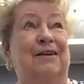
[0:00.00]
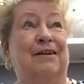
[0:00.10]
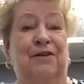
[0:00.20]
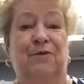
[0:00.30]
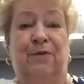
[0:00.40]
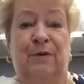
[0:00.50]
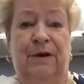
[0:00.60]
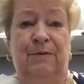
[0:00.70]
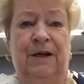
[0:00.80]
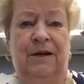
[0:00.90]
So we
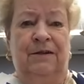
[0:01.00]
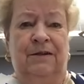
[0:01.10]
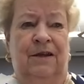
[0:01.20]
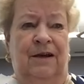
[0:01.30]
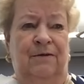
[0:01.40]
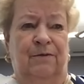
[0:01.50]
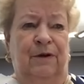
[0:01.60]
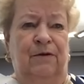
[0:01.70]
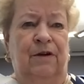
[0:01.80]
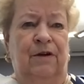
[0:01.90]
women got in line and we
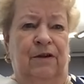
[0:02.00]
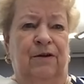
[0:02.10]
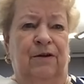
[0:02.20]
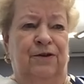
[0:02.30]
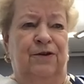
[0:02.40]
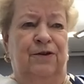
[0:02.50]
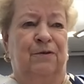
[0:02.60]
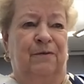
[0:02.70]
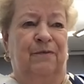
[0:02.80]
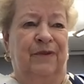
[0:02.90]
were going to learn it
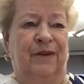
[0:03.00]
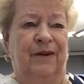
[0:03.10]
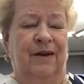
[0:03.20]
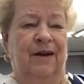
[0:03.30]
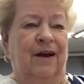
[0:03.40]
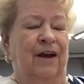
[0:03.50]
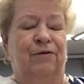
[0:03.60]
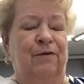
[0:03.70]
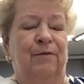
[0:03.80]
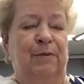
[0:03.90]
too. I don't
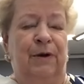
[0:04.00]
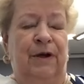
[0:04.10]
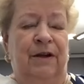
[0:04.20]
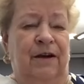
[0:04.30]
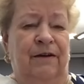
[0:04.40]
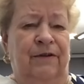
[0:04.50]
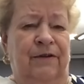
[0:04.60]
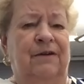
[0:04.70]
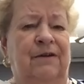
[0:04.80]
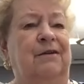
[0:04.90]
remember any of it.